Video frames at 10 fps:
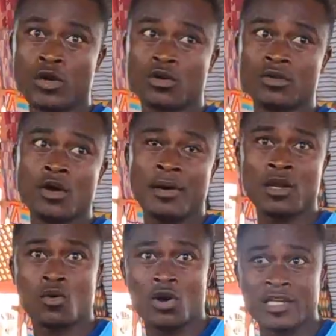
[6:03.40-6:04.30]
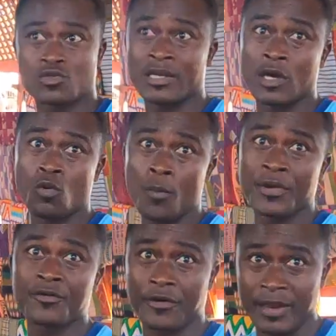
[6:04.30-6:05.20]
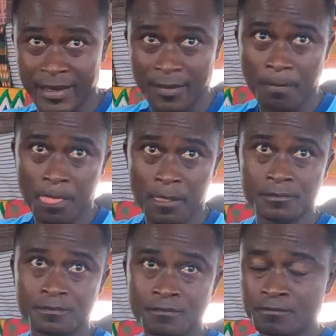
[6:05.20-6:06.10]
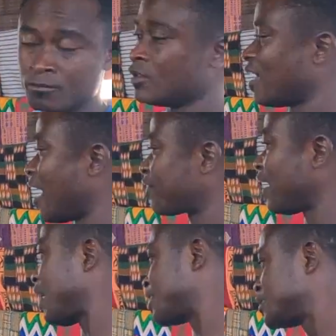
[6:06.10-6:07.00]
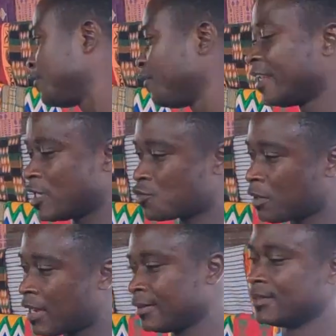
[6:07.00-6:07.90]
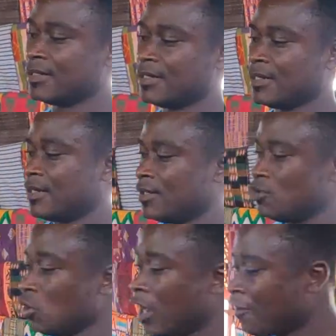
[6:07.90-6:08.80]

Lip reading: we normally call this one the warping thread. After achieving this one, you